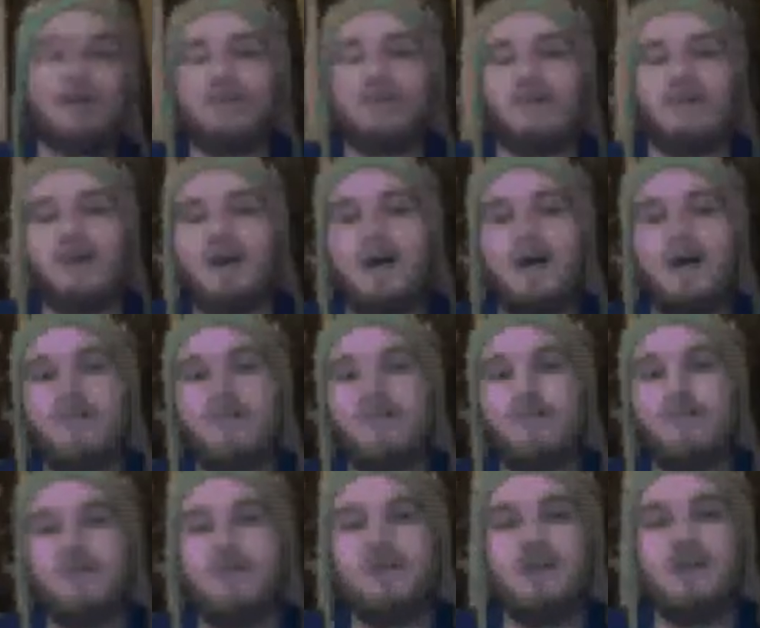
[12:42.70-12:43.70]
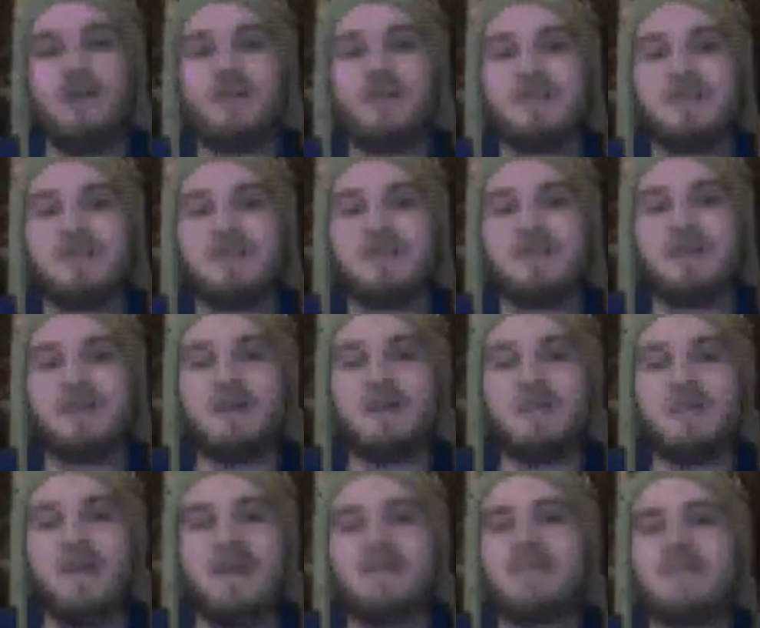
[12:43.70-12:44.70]
Facebook,
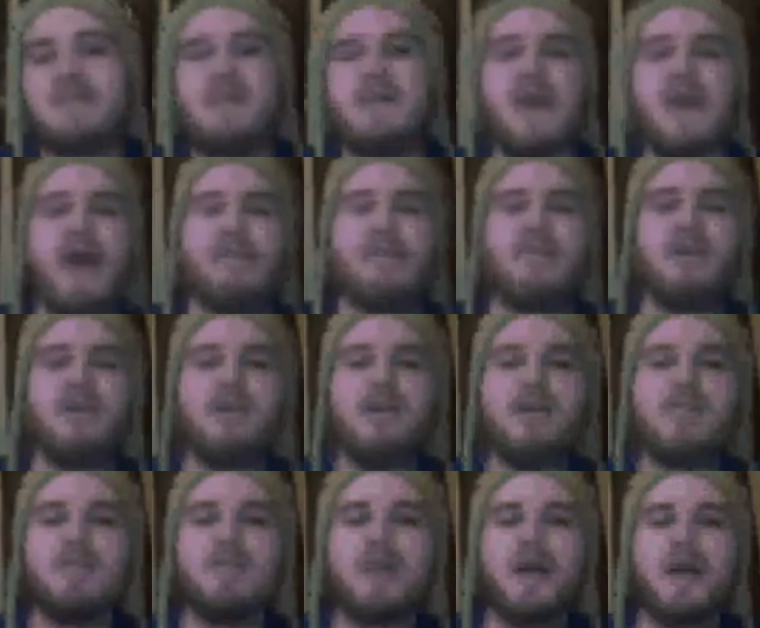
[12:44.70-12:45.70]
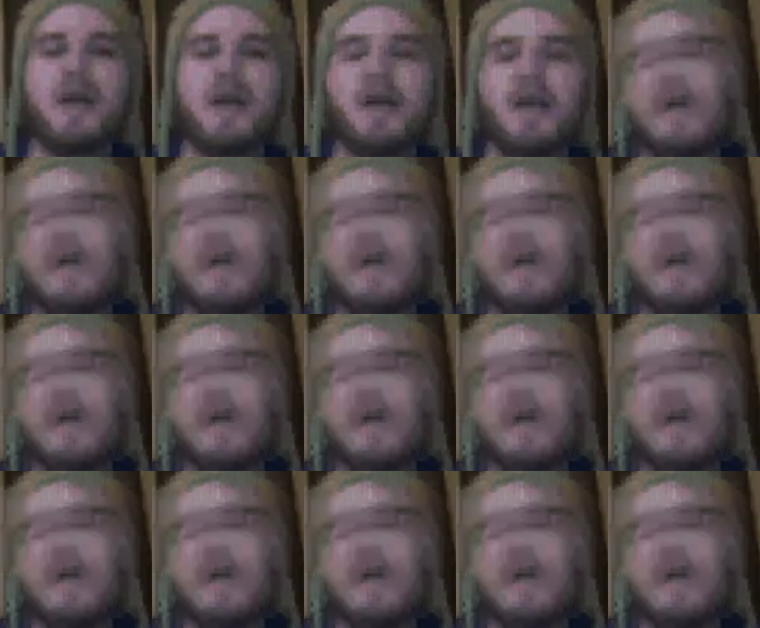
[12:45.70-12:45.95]
just as a PC app